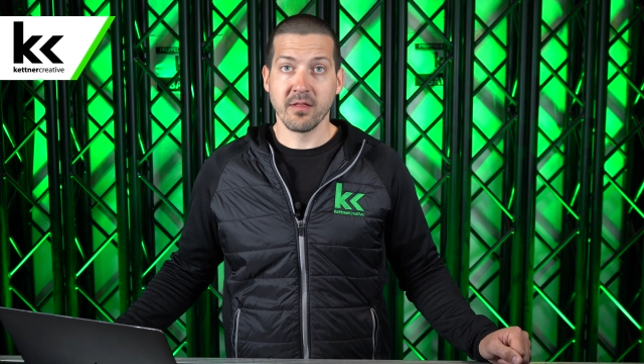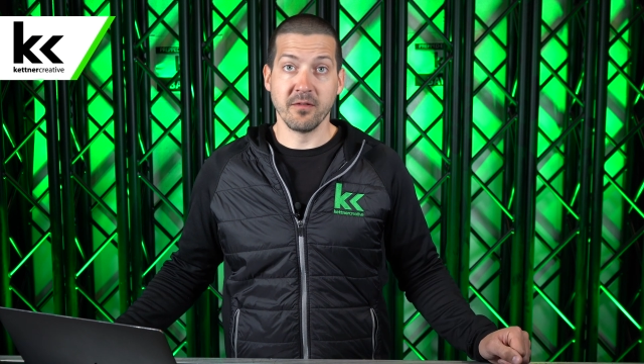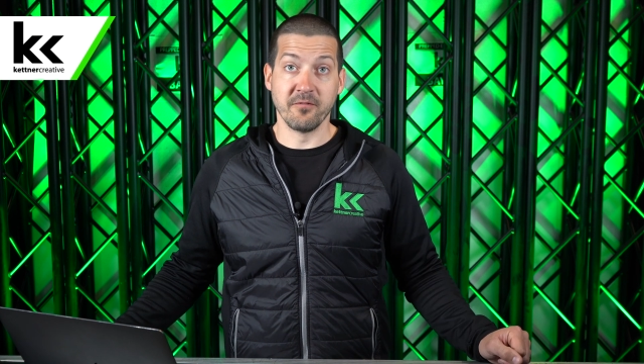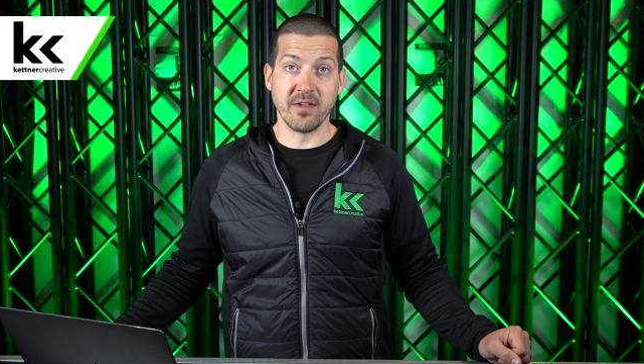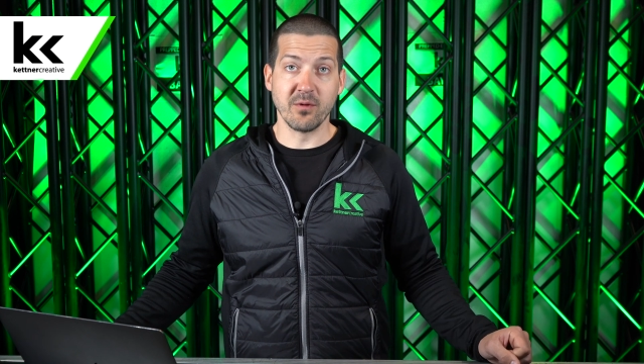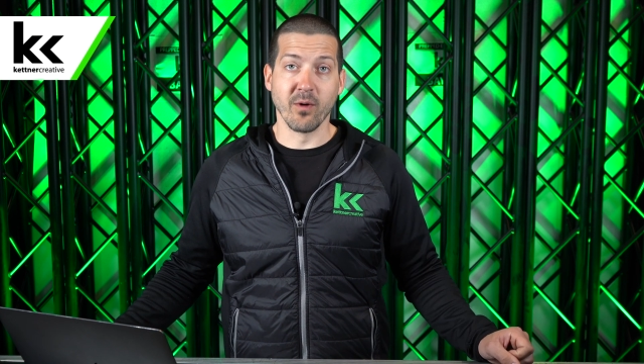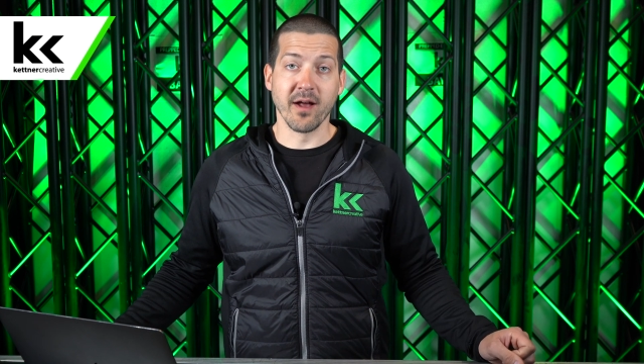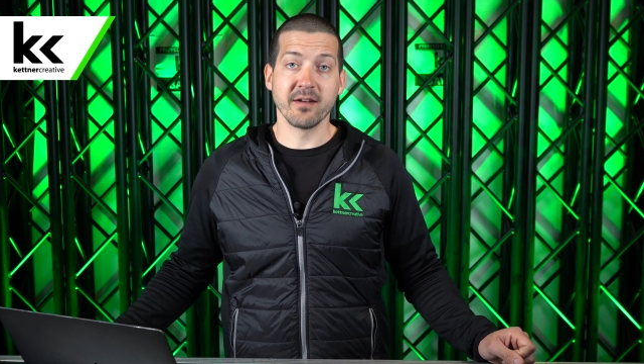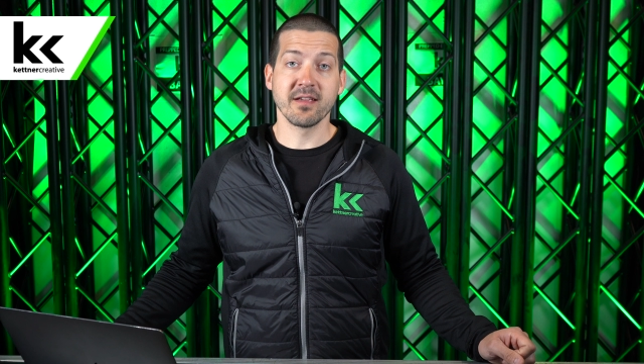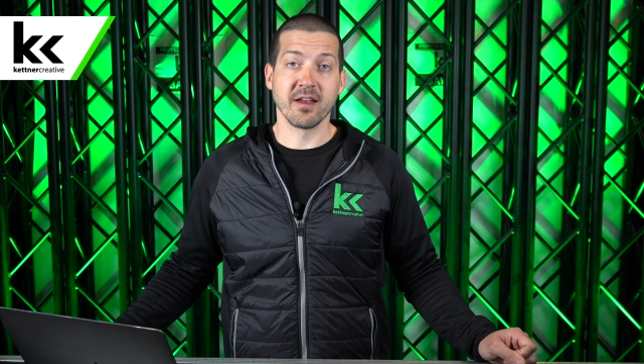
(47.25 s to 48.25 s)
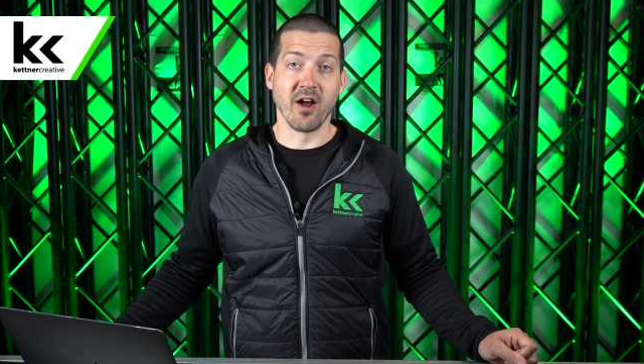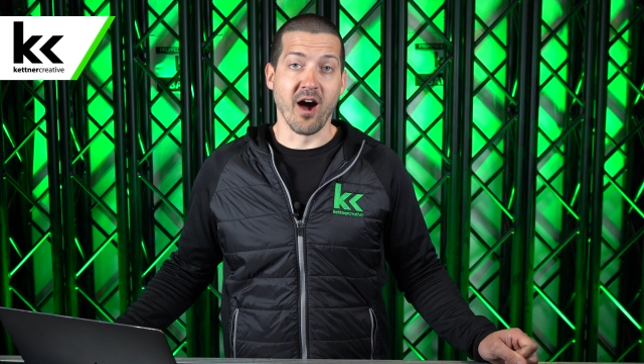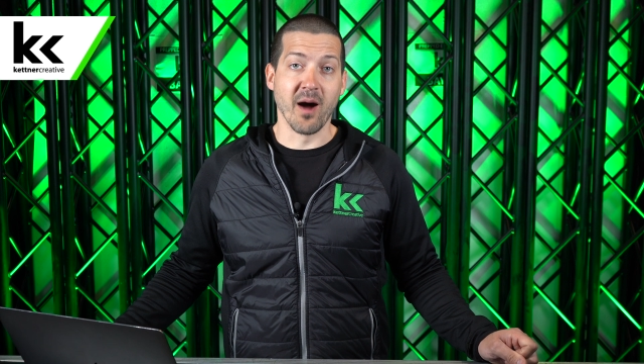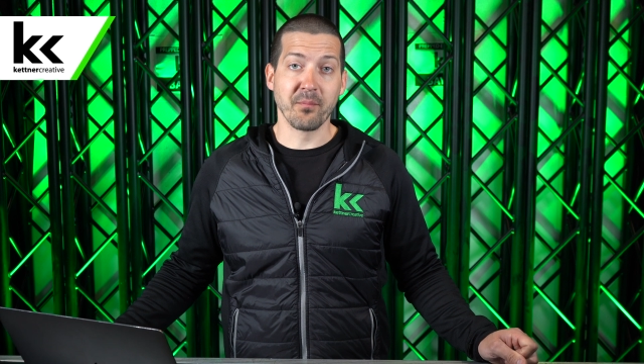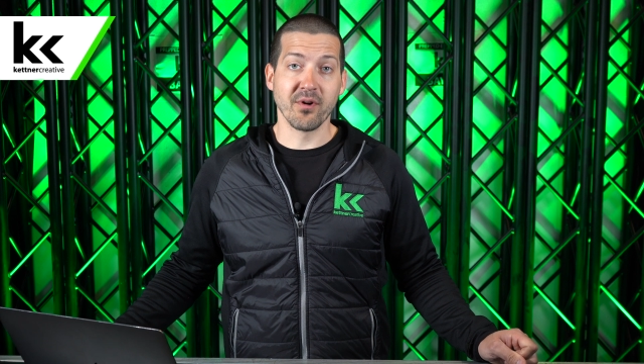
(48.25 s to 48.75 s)
The V1 can
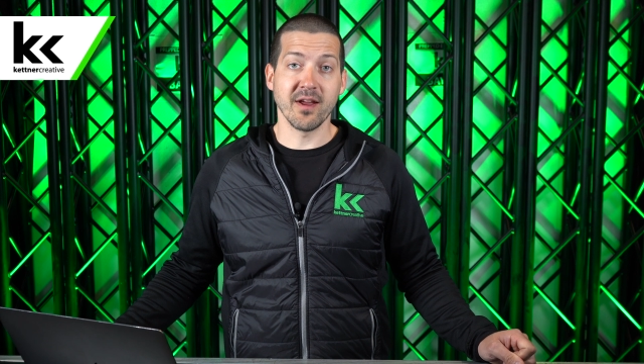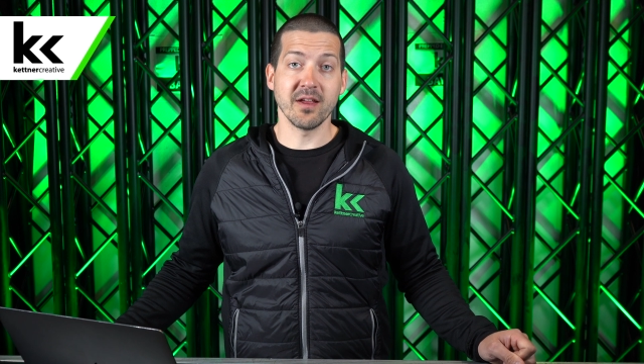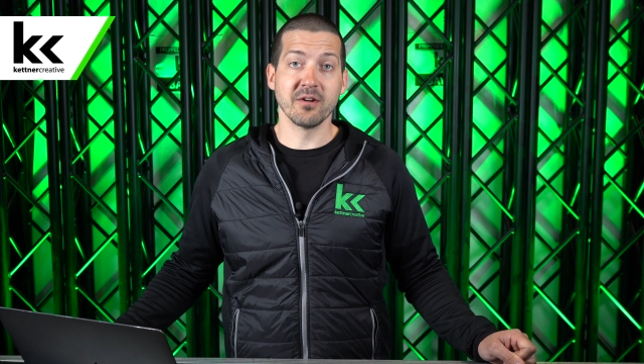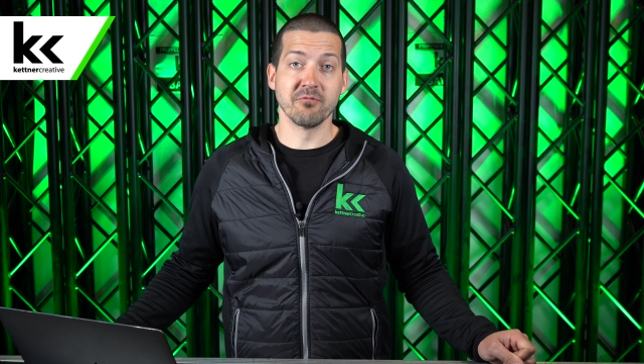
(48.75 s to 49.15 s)
operate,